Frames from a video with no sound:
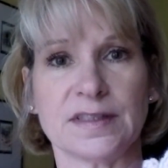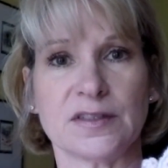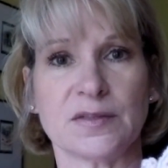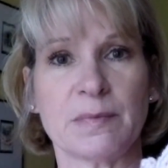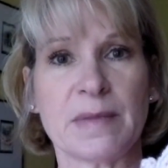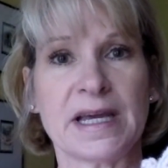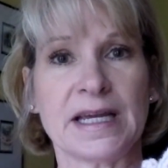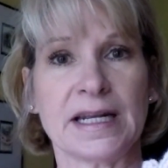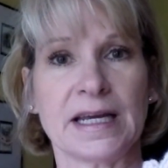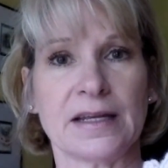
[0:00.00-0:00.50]
It's
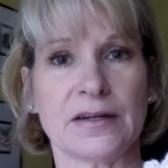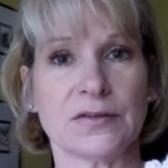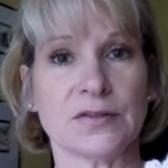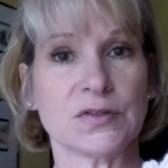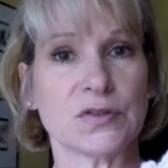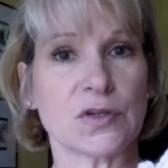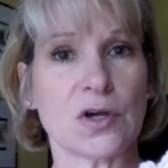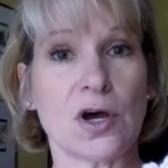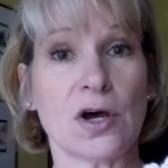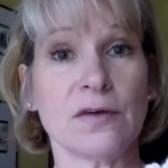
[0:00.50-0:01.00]
made out of
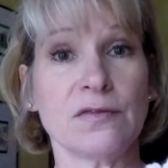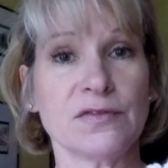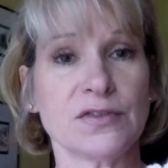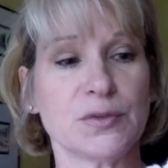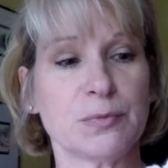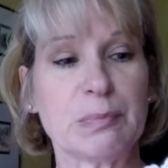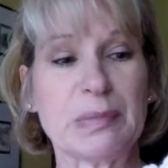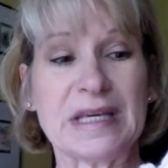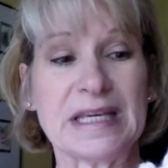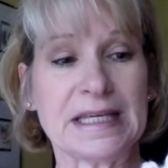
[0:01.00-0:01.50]

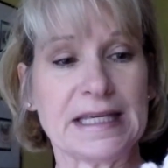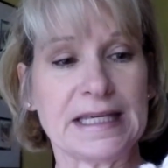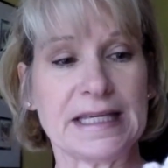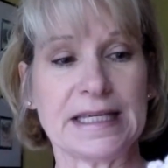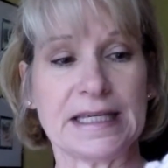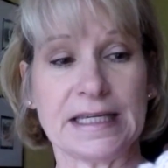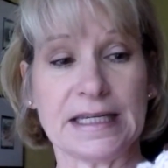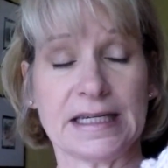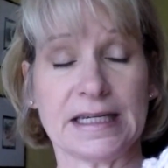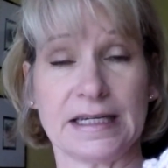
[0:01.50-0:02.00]
soft
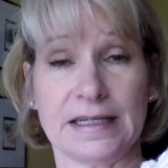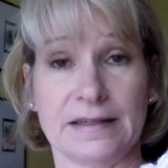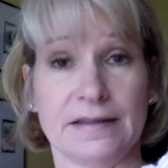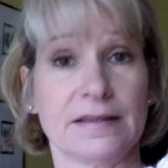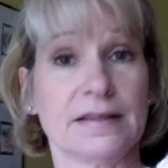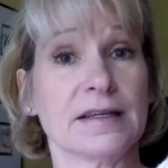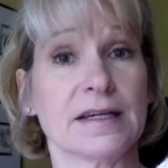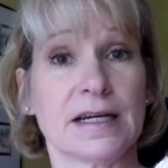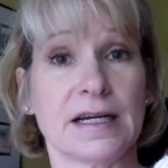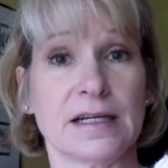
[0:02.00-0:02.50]
pink,
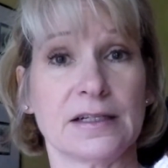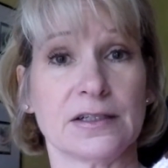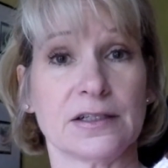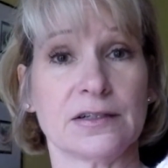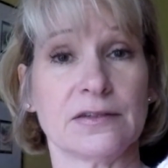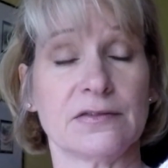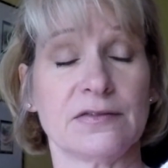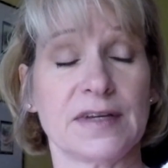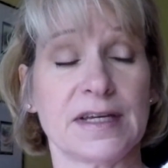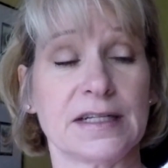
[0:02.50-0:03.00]
the color
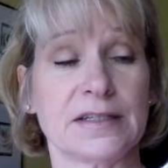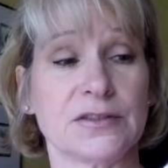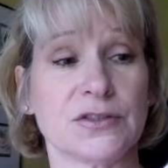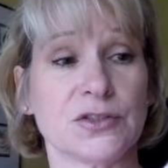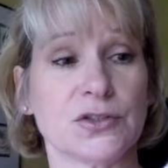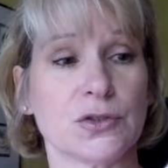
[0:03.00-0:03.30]
of Vanna's